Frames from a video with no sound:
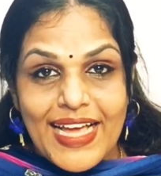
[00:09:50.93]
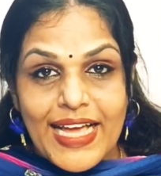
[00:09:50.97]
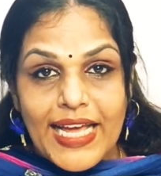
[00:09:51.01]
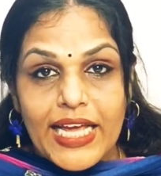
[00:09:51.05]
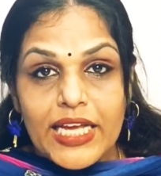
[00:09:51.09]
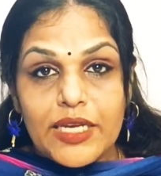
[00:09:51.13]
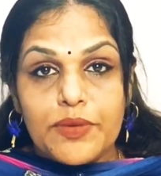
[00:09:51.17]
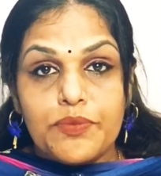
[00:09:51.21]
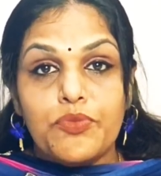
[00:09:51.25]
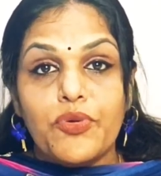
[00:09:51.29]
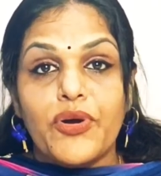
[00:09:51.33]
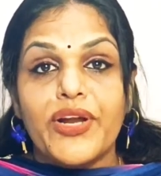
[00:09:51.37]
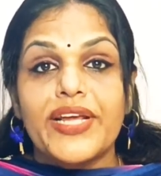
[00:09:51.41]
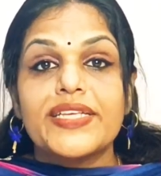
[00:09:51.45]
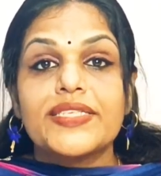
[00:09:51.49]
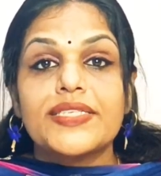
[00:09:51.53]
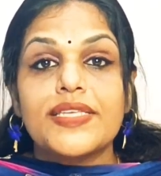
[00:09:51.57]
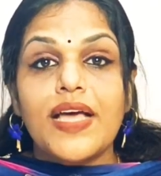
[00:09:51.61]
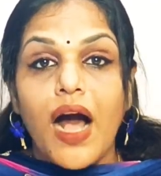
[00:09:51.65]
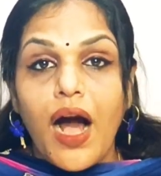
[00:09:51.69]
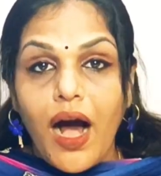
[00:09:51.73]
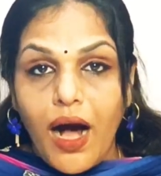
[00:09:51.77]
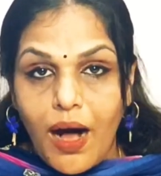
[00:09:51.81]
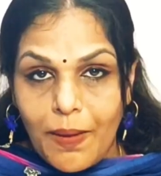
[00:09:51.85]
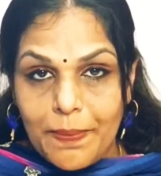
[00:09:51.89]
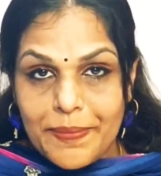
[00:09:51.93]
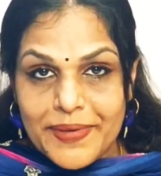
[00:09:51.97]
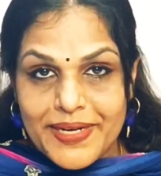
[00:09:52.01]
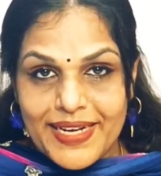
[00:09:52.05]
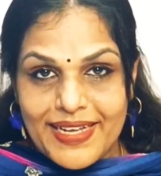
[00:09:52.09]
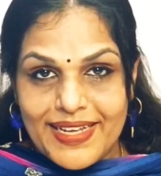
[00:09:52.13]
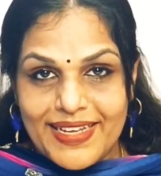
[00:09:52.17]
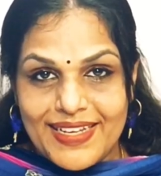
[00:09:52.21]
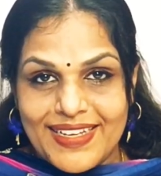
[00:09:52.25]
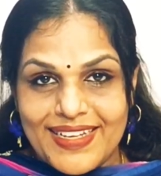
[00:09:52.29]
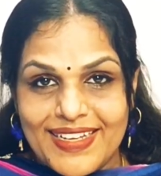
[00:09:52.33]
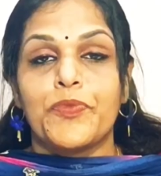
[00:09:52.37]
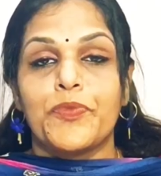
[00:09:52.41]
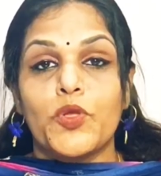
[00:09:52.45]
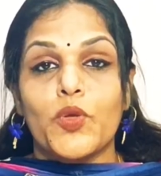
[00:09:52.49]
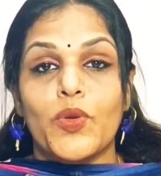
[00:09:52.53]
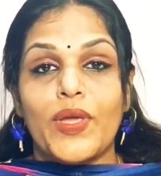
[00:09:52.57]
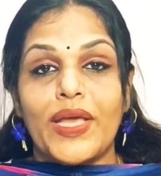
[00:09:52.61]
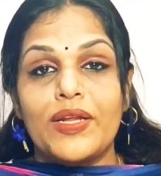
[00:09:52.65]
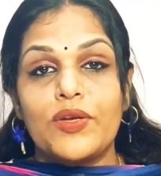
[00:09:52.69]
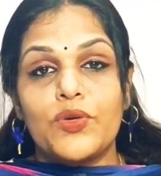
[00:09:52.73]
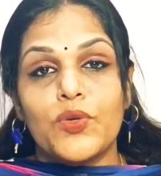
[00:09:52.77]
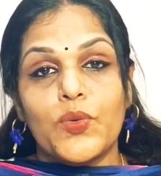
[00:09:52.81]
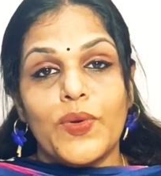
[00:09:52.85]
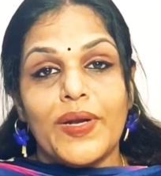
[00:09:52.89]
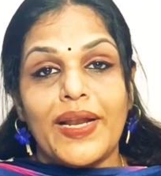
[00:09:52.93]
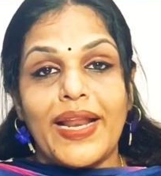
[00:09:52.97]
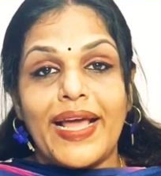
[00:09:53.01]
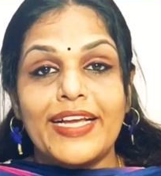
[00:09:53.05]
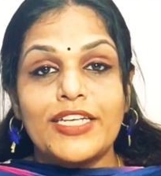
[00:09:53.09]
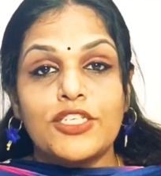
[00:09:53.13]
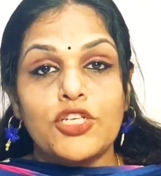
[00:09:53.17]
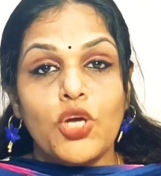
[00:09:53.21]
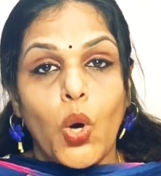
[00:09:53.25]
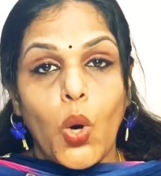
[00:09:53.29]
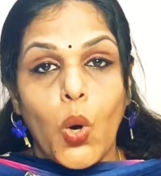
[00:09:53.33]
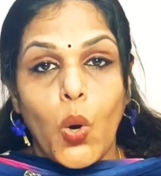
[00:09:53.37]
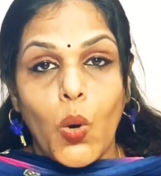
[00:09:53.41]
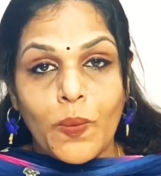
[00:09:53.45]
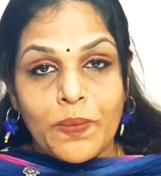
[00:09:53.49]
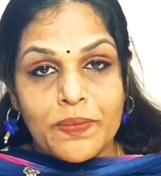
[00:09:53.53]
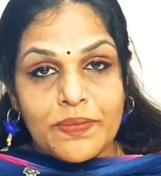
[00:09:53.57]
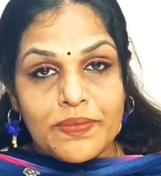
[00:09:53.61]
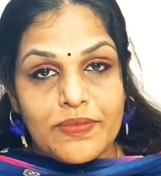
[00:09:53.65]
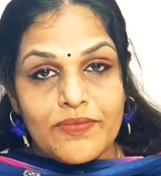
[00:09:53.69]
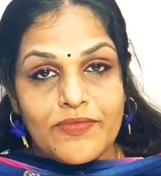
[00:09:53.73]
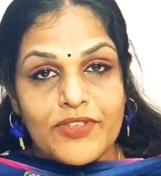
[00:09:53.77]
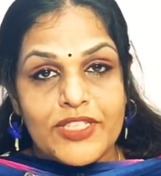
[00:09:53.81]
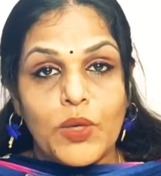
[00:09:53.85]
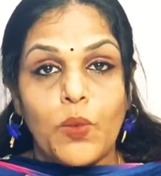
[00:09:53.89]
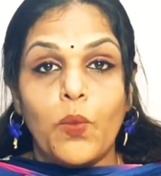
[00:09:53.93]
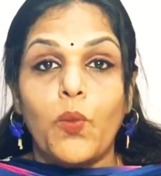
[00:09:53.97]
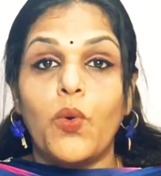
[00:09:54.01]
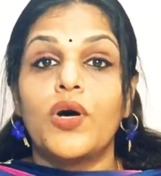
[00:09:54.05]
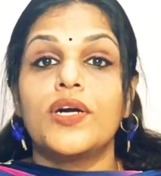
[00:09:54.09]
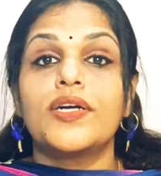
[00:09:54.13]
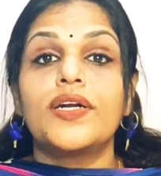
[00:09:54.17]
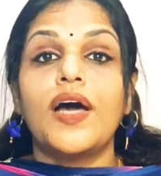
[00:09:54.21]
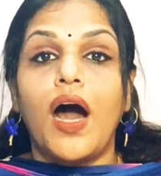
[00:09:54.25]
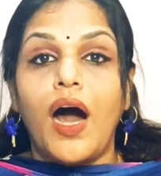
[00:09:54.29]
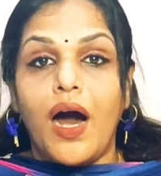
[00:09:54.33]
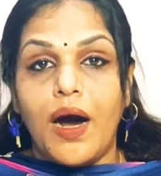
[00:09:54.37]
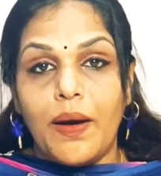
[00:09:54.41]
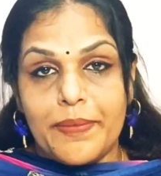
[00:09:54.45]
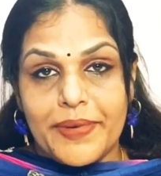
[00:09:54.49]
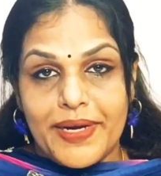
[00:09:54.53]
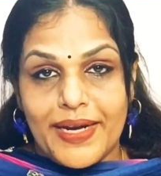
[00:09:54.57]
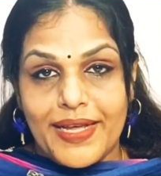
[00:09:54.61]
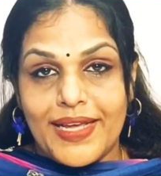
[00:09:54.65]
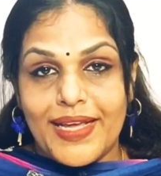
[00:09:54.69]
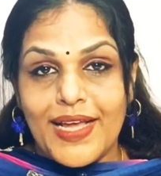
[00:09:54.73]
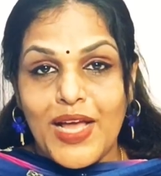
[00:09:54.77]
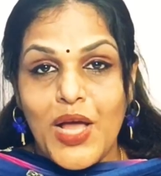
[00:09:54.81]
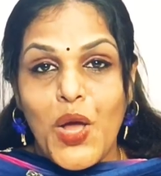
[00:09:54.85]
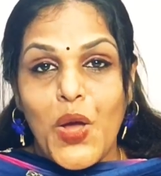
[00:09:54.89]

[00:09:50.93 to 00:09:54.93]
It brings harmony. You can relate home with the word harmony.